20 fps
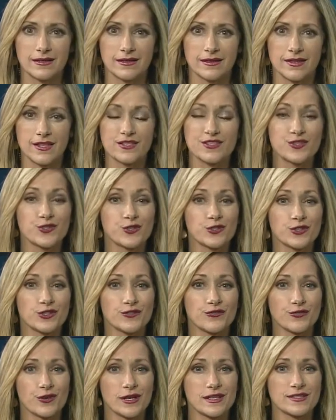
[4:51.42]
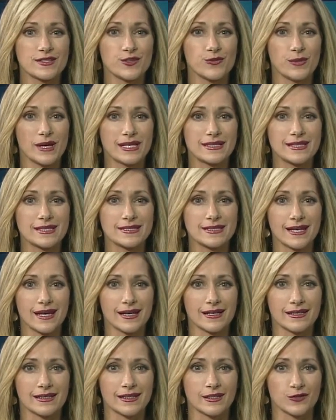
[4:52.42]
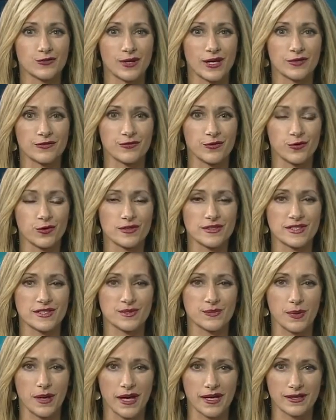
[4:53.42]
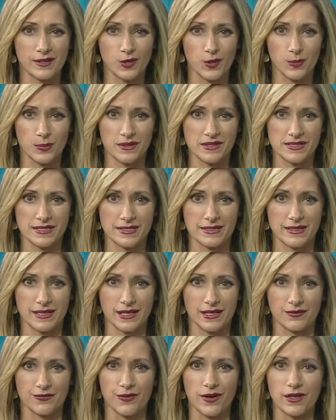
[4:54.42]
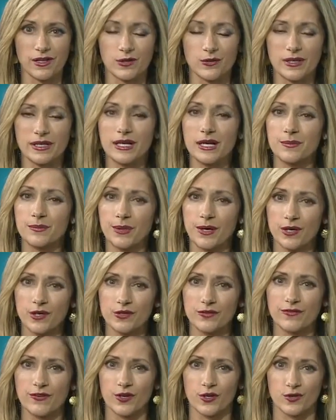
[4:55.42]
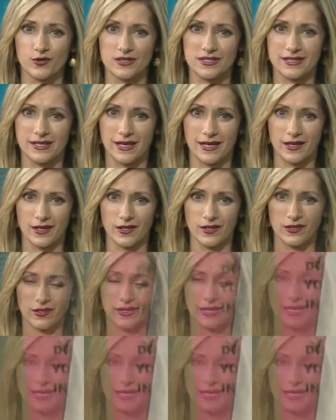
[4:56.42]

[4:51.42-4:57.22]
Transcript: The Circle of Friends Humane Society in Grand Forks is back open today following a parvo scare.